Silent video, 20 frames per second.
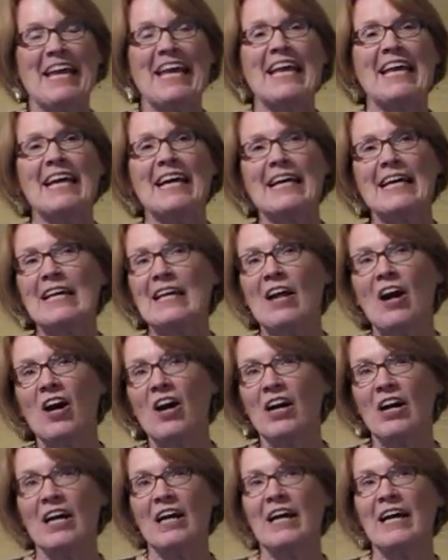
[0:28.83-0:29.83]
and
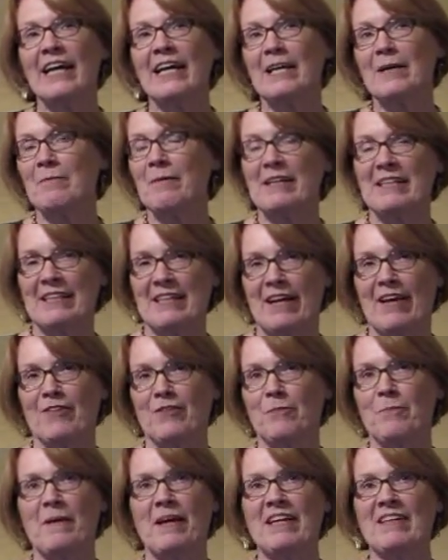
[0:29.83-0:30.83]
I and my
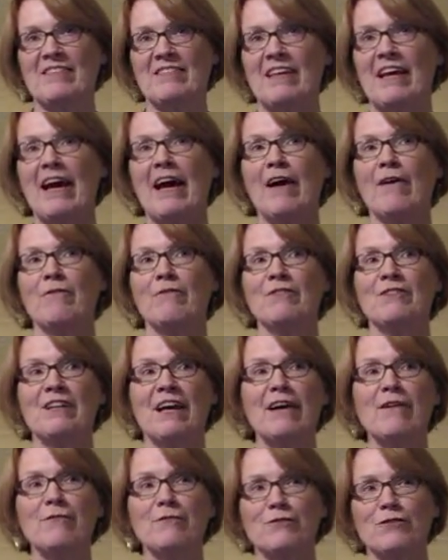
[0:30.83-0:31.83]
classmates have
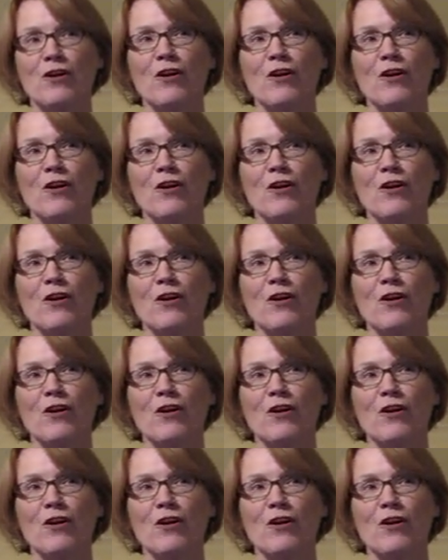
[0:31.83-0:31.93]
left